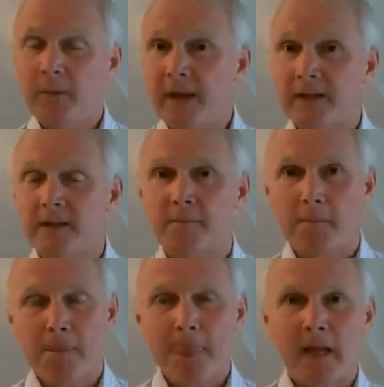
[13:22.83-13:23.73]
you pay it.
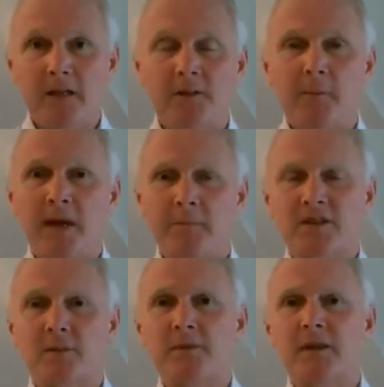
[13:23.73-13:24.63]
There might
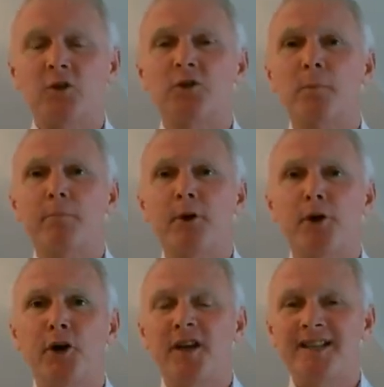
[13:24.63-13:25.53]
be something called a
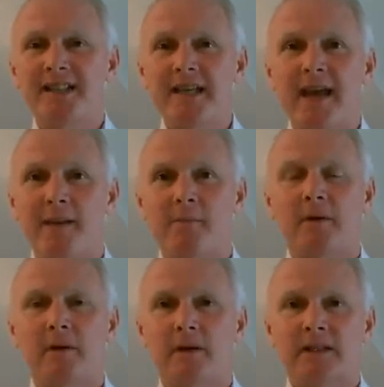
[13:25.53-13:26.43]
per
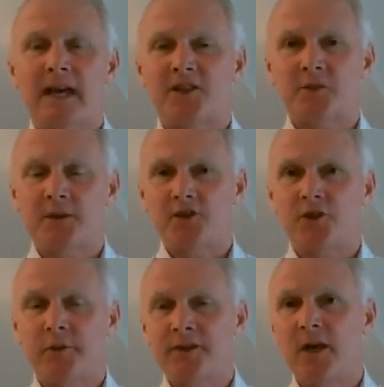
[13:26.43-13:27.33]
diem attachment
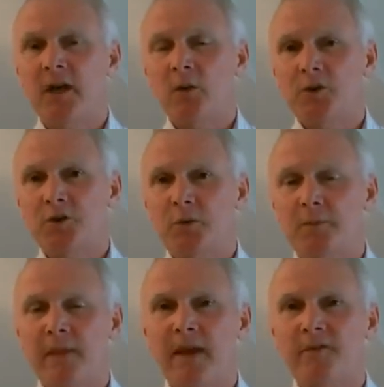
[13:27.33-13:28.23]
to it, which
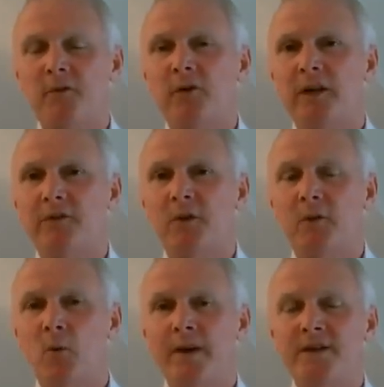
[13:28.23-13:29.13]
would therefore give
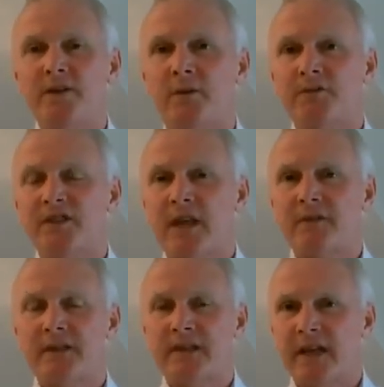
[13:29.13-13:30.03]
you a window of
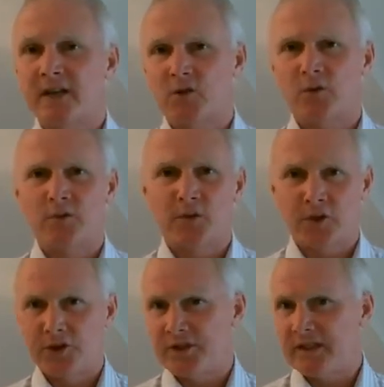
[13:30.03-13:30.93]
7 days or
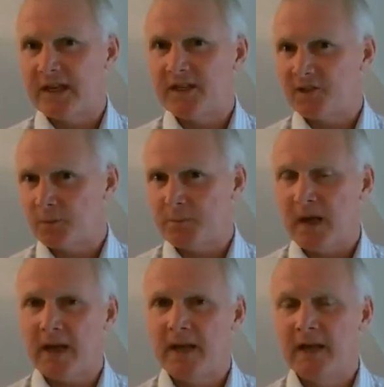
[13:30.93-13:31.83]
30 days to
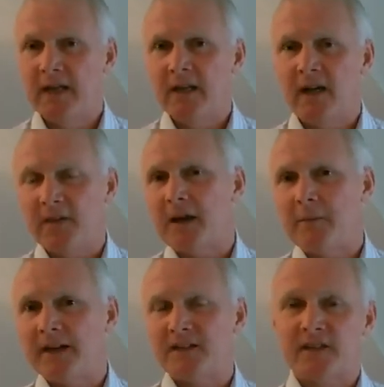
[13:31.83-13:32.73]
pay. And
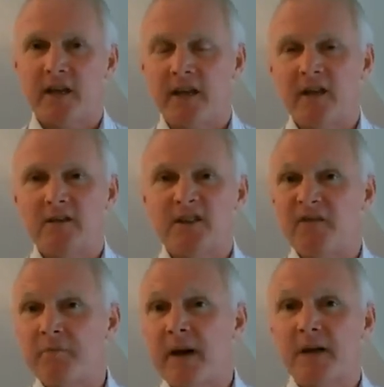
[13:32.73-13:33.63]
that might say
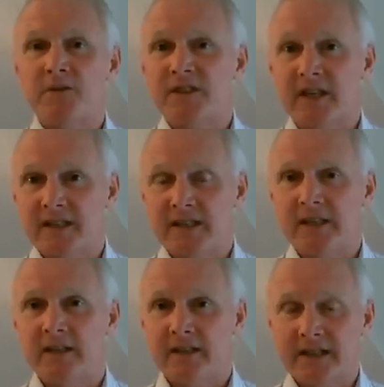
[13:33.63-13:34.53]

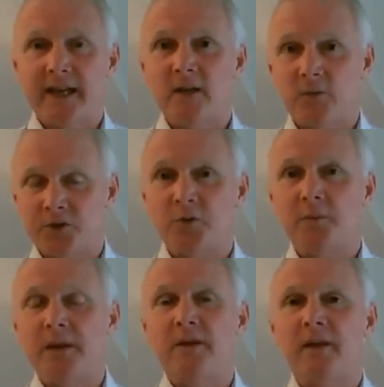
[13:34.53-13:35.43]
£7.60 a day, which
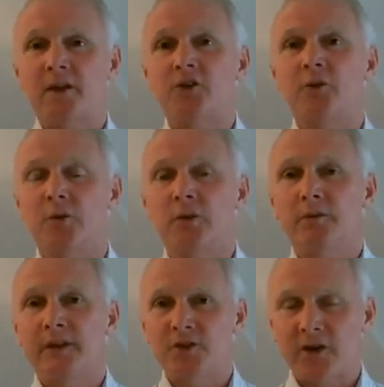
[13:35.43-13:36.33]
would be the accrual
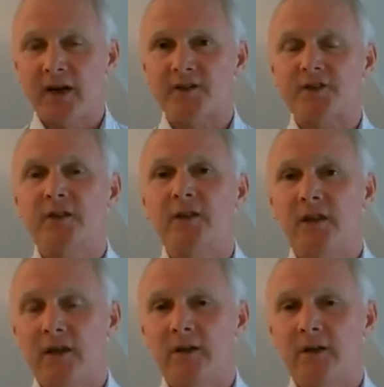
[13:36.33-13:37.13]
of interest